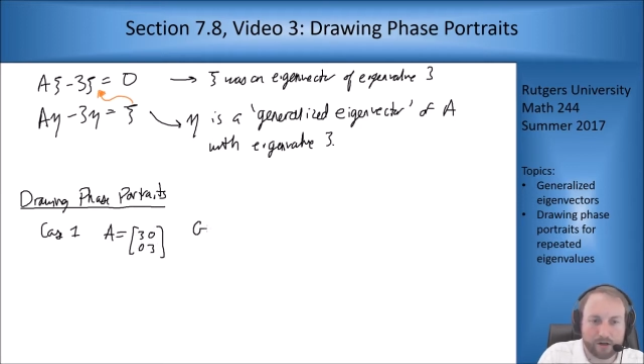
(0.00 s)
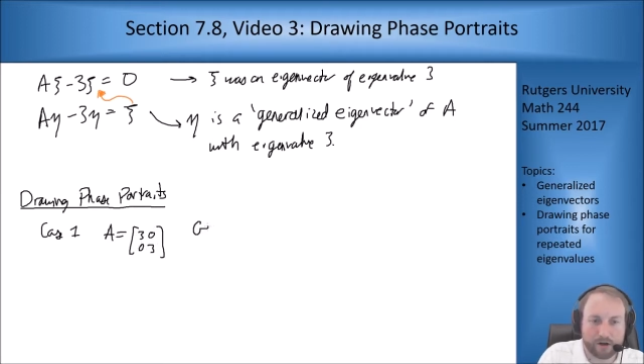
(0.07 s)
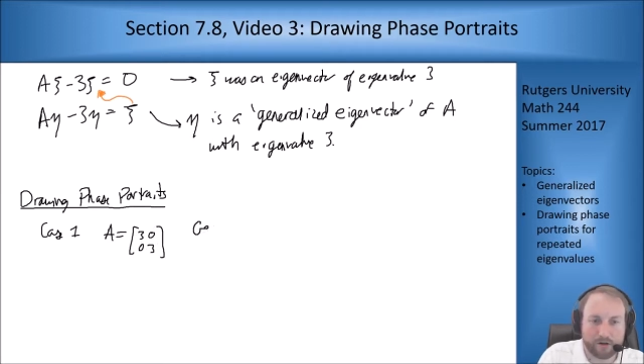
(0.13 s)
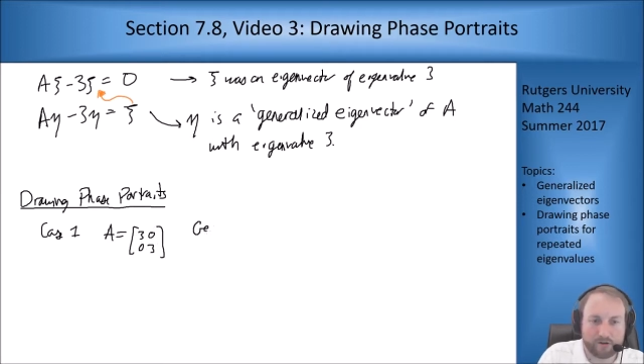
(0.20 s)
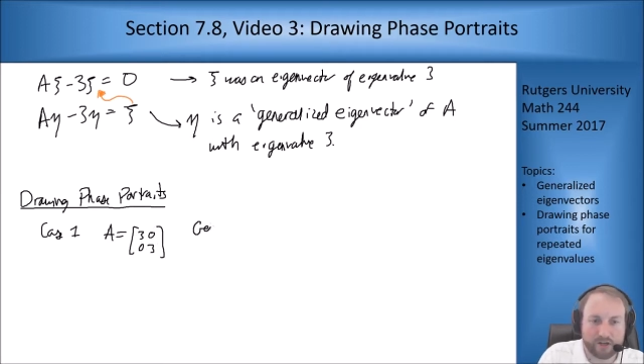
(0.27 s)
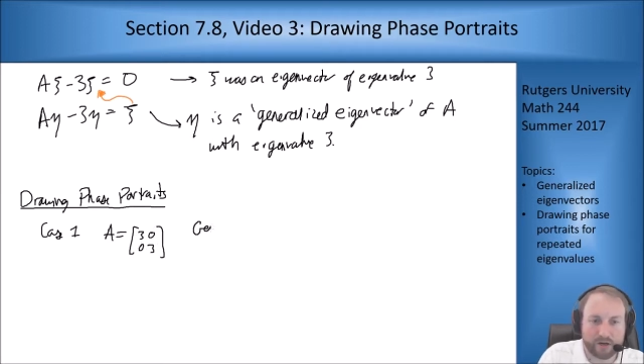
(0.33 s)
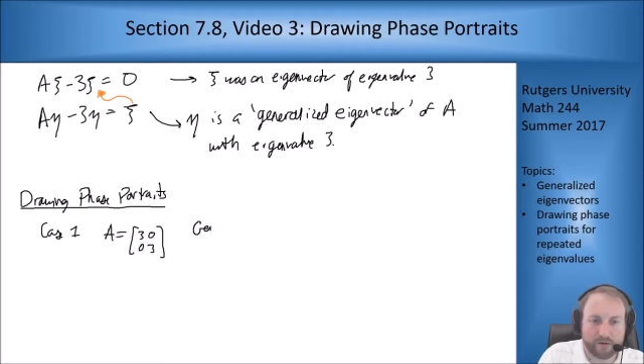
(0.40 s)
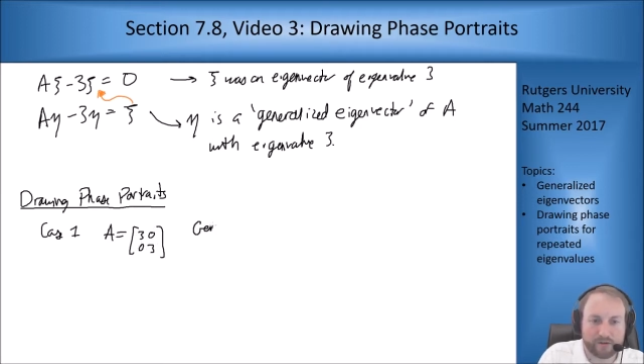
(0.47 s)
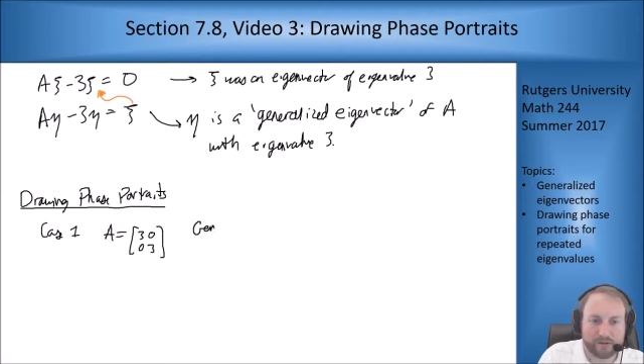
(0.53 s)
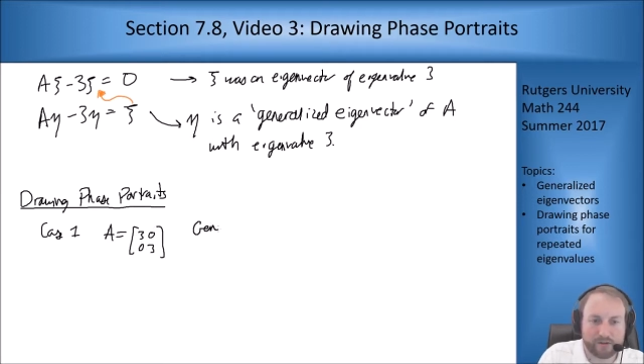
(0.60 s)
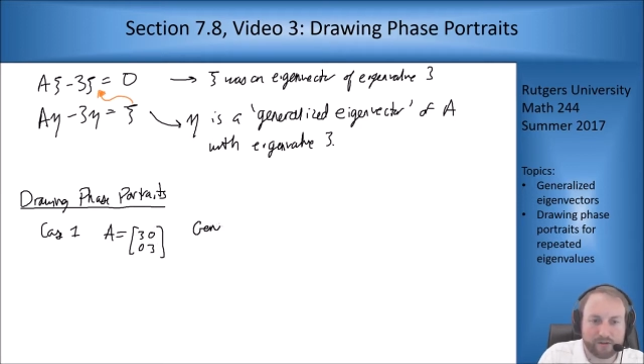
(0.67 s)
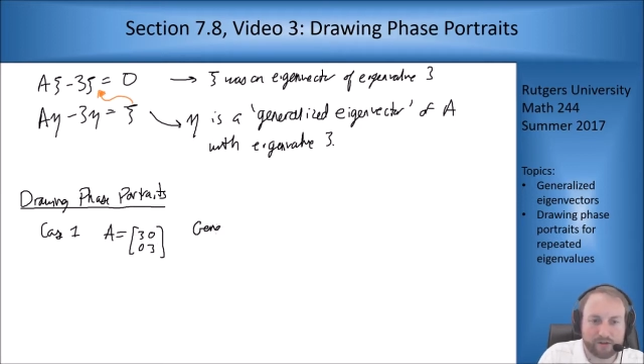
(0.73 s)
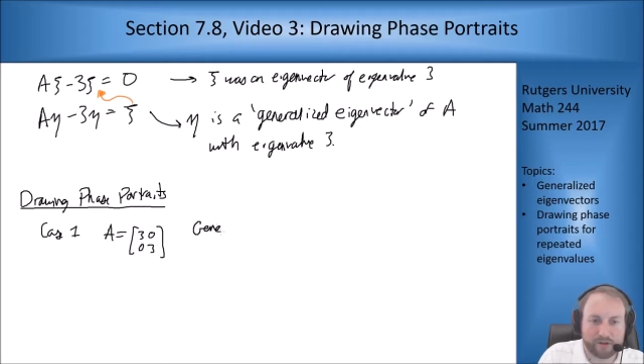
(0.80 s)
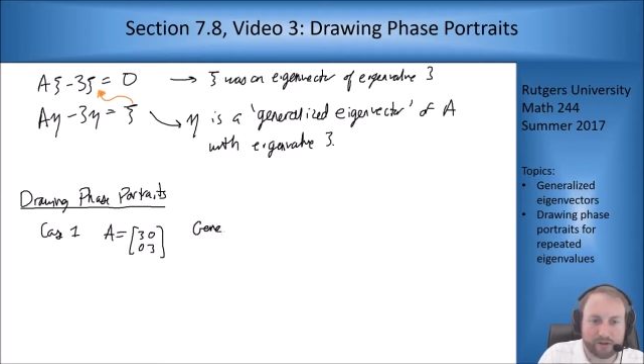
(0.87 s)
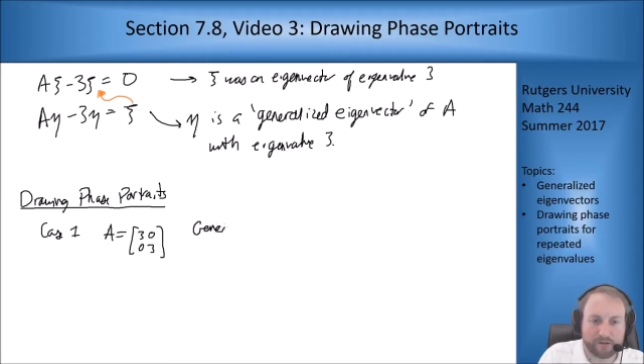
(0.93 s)
our general
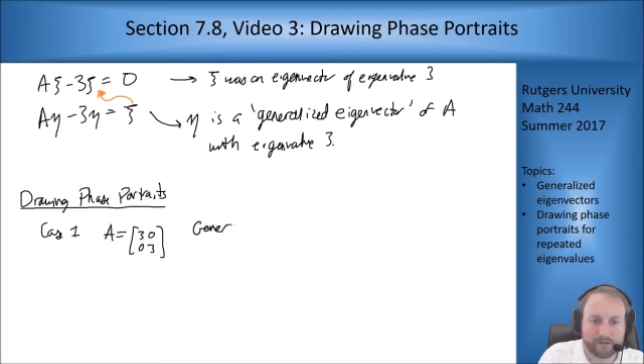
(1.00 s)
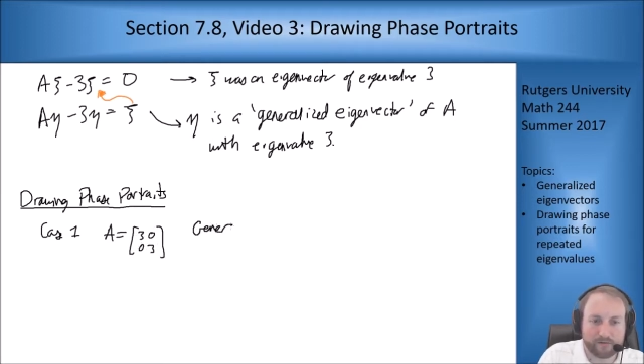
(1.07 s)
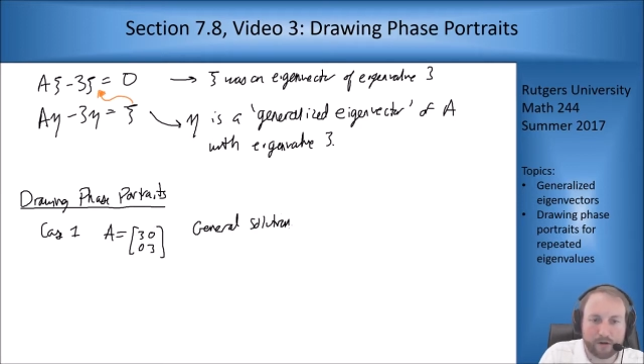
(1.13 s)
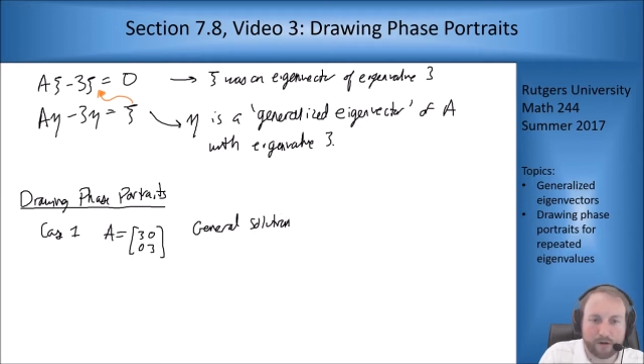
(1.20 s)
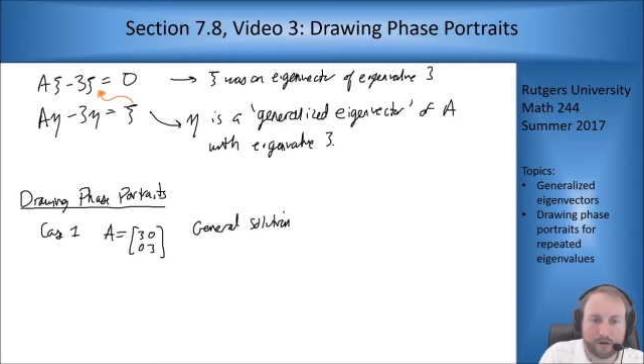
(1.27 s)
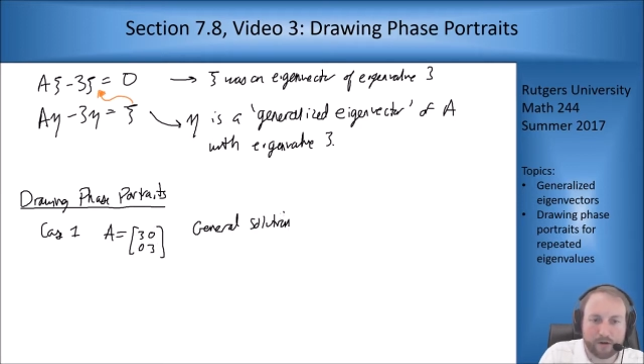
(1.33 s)
solution